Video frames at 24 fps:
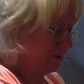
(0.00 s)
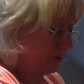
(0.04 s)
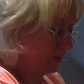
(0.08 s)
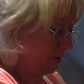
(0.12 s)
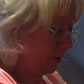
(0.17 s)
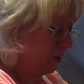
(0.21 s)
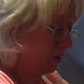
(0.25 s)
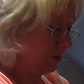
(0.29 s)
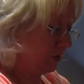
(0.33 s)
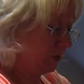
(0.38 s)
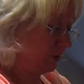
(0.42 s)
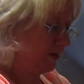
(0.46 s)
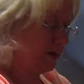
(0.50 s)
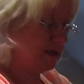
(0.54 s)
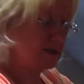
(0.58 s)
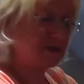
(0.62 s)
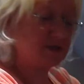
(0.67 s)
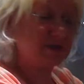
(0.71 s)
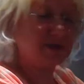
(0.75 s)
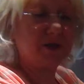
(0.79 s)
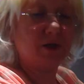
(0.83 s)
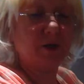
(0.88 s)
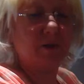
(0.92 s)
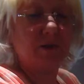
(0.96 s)
And what you'll need
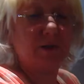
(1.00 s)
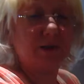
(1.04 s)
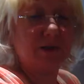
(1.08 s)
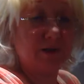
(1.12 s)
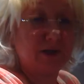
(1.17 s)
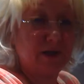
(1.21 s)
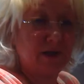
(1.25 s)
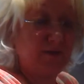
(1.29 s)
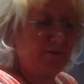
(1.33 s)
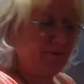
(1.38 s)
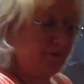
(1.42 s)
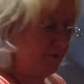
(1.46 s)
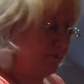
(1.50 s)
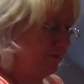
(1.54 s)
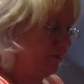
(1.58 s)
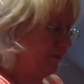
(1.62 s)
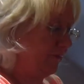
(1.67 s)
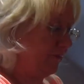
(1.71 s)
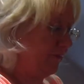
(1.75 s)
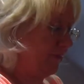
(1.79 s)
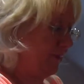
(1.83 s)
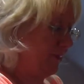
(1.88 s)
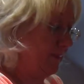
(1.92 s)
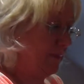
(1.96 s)
to do is leave them for a
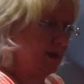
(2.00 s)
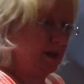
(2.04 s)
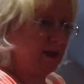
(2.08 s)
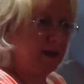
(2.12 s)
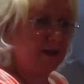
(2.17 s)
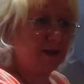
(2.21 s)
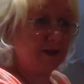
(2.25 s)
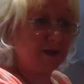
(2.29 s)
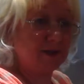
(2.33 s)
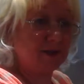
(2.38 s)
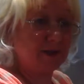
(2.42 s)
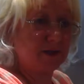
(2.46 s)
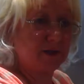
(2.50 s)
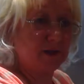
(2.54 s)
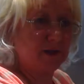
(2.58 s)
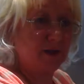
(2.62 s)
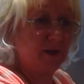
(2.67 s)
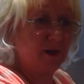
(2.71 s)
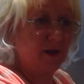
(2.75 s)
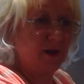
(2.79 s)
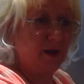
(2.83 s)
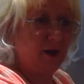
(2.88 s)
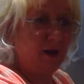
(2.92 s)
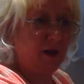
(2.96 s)
few minutes
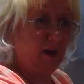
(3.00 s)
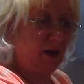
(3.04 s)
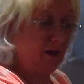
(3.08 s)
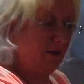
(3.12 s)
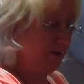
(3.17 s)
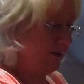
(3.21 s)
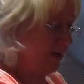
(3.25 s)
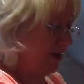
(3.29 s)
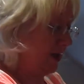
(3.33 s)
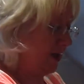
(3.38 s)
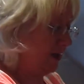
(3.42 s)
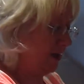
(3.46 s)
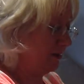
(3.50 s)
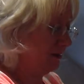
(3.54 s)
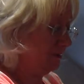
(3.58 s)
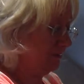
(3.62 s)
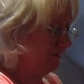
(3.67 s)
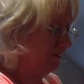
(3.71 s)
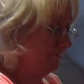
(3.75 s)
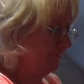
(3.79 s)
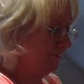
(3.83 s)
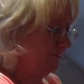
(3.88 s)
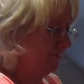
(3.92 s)
and then